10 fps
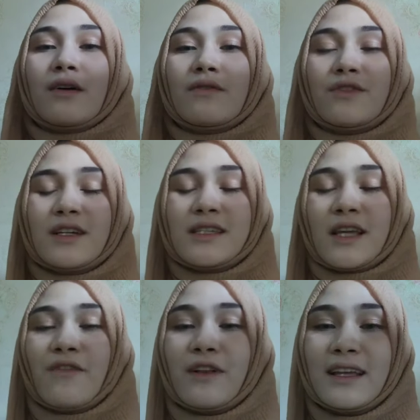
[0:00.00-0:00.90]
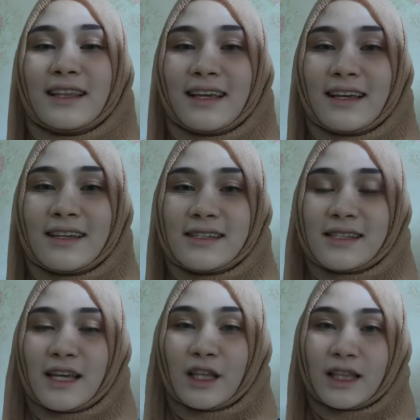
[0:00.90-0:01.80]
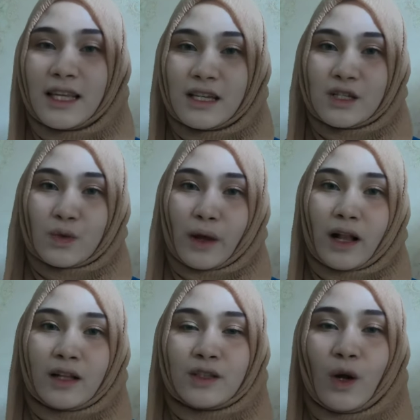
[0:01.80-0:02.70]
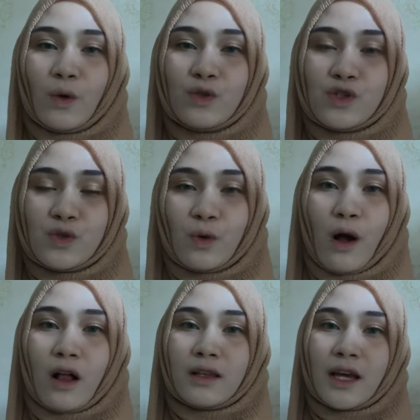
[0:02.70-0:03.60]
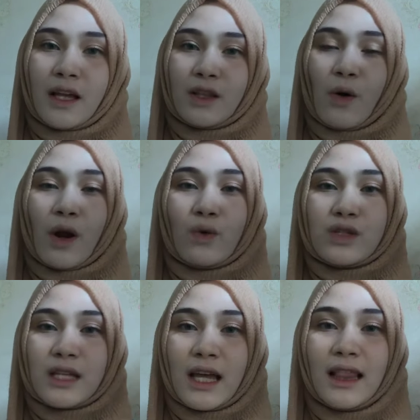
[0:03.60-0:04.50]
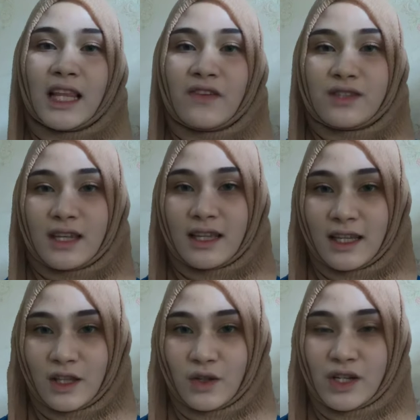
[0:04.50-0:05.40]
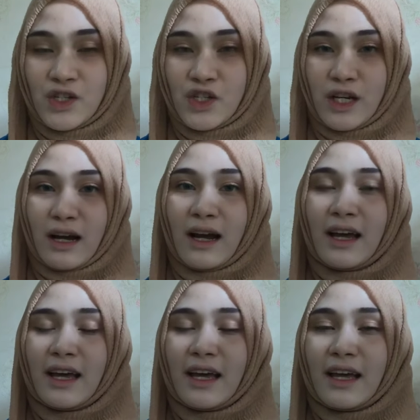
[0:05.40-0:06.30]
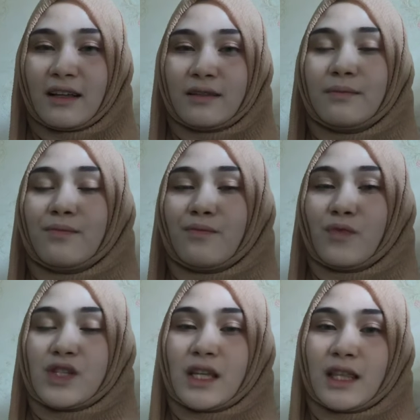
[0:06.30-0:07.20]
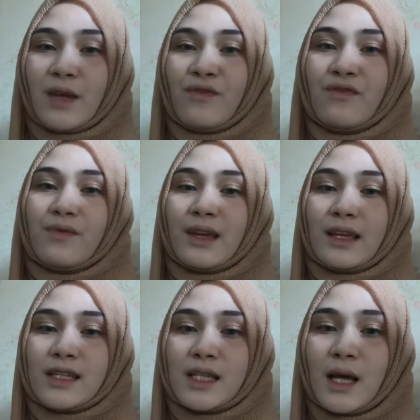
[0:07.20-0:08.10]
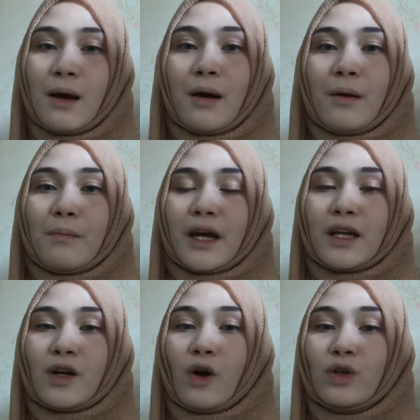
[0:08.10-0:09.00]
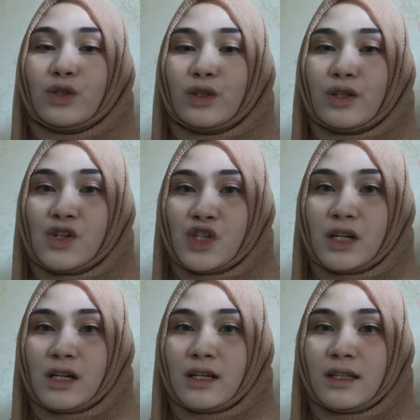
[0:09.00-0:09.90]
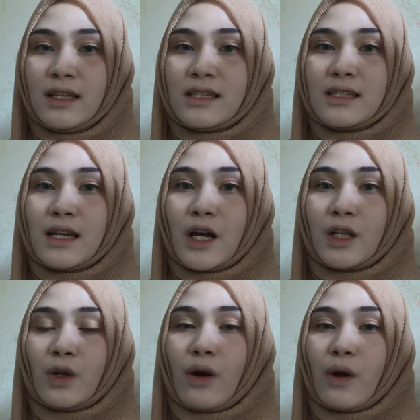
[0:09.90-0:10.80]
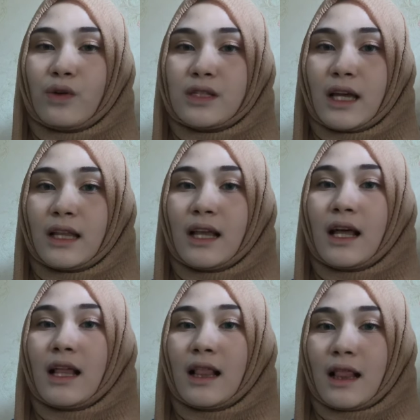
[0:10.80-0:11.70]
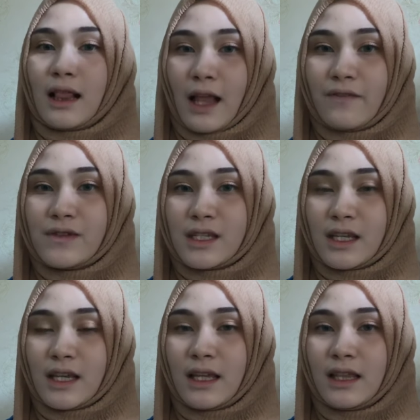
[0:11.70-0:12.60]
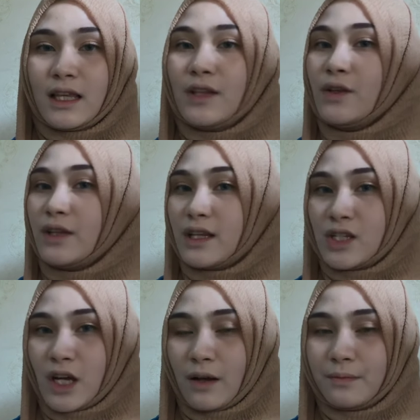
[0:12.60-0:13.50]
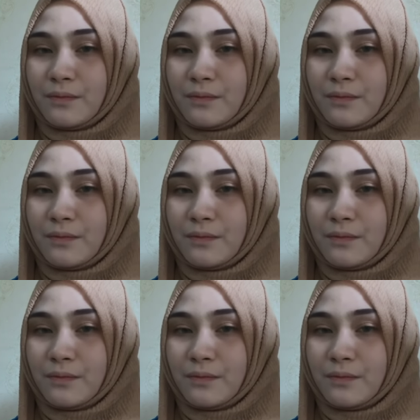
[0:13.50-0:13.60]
for example, it is well known to all that orangutan lives in Indonesia. And positive is, my conclusion is that orangutan lives in Indonesia.